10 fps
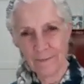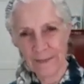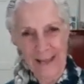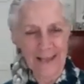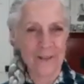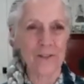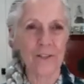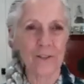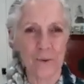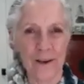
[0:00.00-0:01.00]
take this
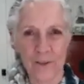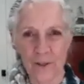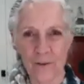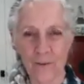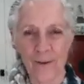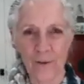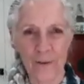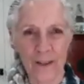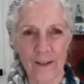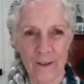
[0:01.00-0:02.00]
situation rather
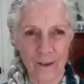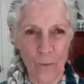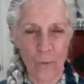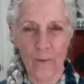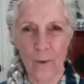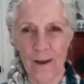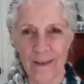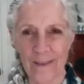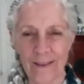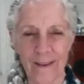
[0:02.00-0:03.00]
than the one way
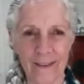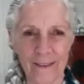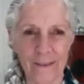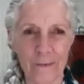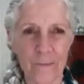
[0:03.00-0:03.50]
to take it.